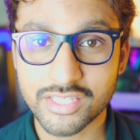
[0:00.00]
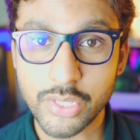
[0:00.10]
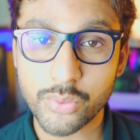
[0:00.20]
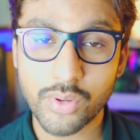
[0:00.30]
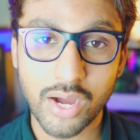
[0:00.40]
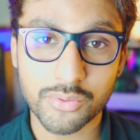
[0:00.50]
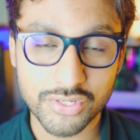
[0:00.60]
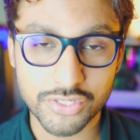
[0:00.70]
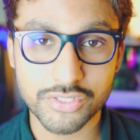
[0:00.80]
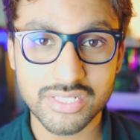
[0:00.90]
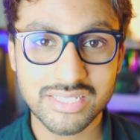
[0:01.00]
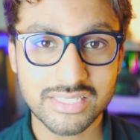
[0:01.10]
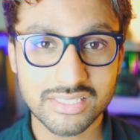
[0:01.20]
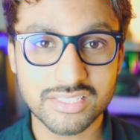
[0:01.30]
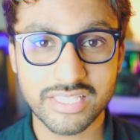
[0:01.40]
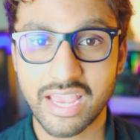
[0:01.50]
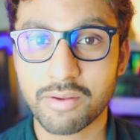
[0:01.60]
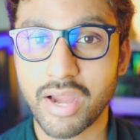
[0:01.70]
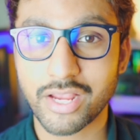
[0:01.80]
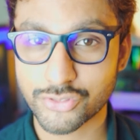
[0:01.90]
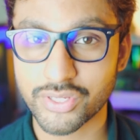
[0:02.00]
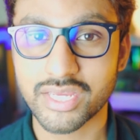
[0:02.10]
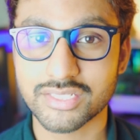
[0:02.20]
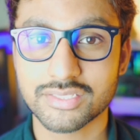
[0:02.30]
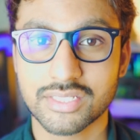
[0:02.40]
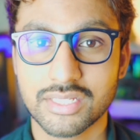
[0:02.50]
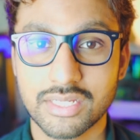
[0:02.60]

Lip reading: you how good this camera actually is.